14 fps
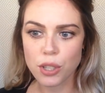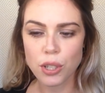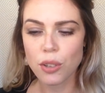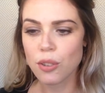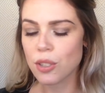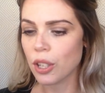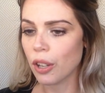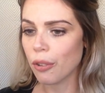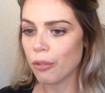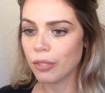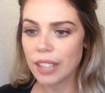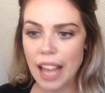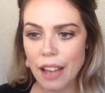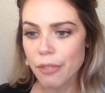shoes
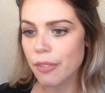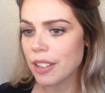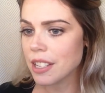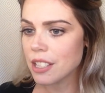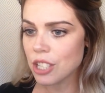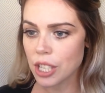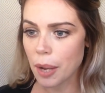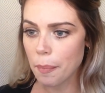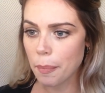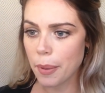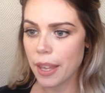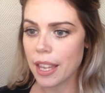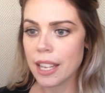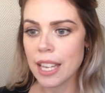off, laughing,
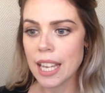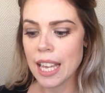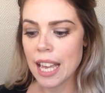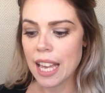jumping,